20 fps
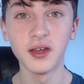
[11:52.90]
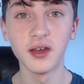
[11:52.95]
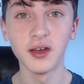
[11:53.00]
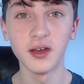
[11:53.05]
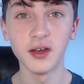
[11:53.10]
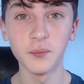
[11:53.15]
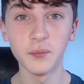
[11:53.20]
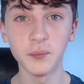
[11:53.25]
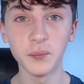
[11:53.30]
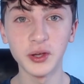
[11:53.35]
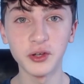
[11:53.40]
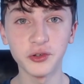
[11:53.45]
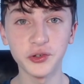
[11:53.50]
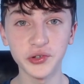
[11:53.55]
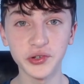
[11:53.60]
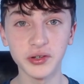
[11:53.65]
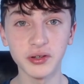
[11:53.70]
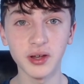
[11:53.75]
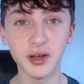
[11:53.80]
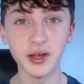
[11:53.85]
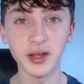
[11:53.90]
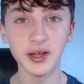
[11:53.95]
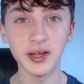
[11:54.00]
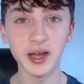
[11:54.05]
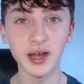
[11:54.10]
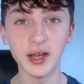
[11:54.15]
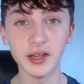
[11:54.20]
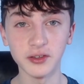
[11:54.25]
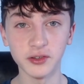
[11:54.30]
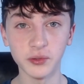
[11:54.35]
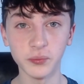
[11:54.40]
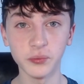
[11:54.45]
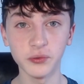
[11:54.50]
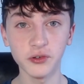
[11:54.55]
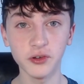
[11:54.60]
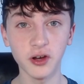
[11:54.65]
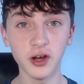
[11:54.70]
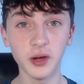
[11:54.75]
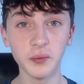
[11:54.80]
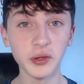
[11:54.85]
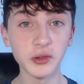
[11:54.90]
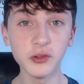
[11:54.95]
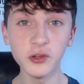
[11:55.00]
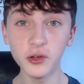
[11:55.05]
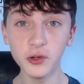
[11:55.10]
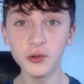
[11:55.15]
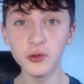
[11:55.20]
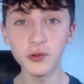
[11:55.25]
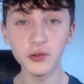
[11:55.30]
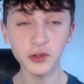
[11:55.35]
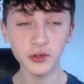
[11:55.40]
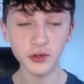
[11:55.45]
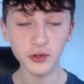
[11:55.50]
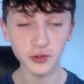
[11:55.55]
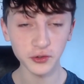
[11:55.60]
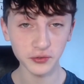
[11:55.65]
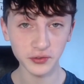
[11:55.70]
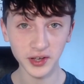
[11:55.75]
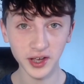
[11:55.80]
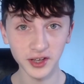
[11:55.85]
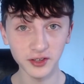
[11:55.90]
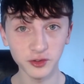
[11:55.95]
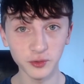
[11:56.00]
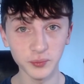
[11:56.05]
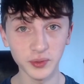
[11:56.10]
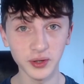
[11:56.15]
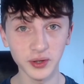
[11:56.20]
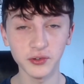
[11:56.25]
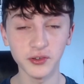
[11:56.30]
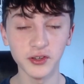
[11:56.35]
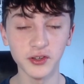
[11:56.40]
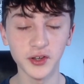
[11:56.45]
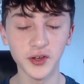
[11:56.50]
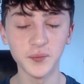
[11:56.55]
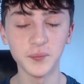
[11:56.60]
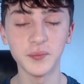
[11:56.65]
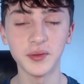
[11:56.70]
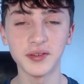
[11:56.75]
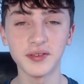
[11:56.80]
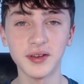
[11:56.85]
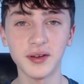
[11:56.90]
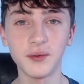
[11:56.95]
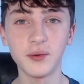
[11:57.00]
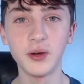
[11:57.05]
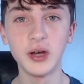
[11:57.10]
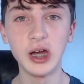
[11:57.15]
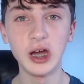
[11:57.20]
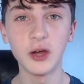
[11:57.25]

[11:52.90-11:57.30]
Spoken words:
Make sure you like and subscribe and turn on the notification bell so you don't miss out